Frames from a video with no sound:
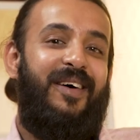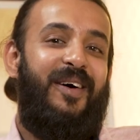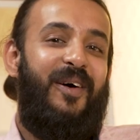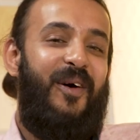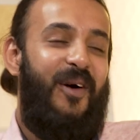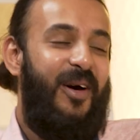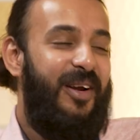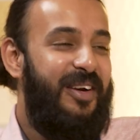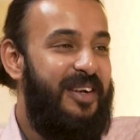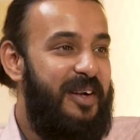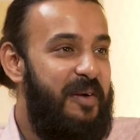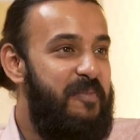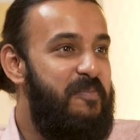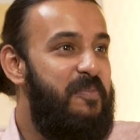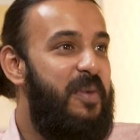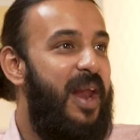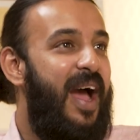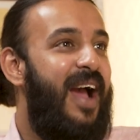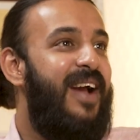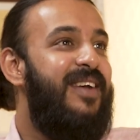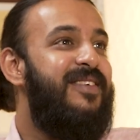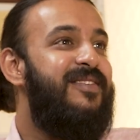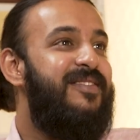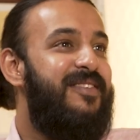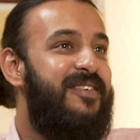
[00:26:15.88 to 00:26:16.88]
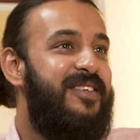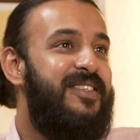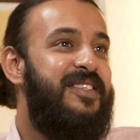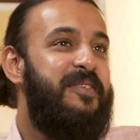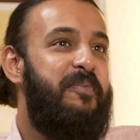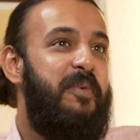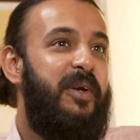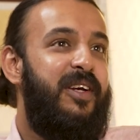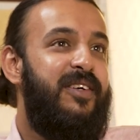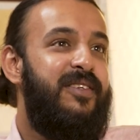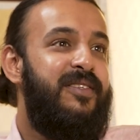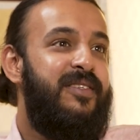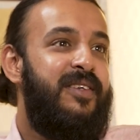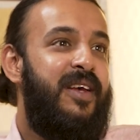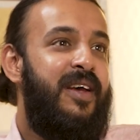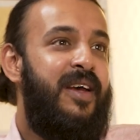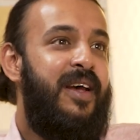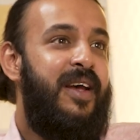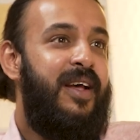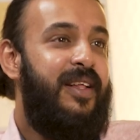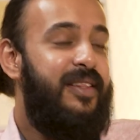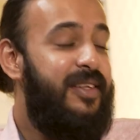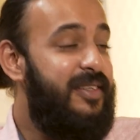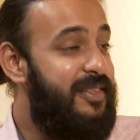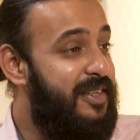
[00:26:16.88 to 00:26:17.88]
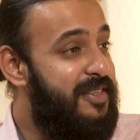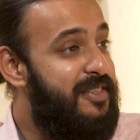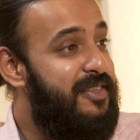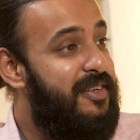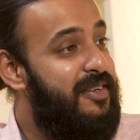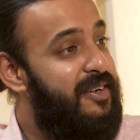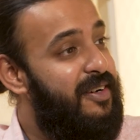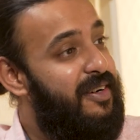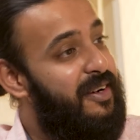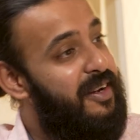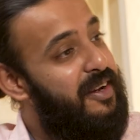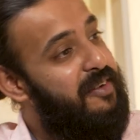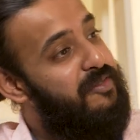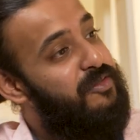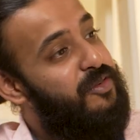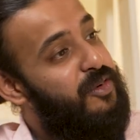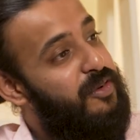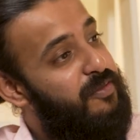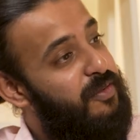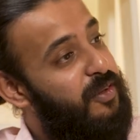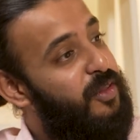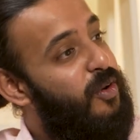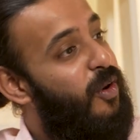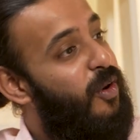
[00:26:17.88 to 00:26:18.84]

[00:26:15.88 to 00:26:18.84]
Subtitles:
or compliance risk? Because this is certainly a food for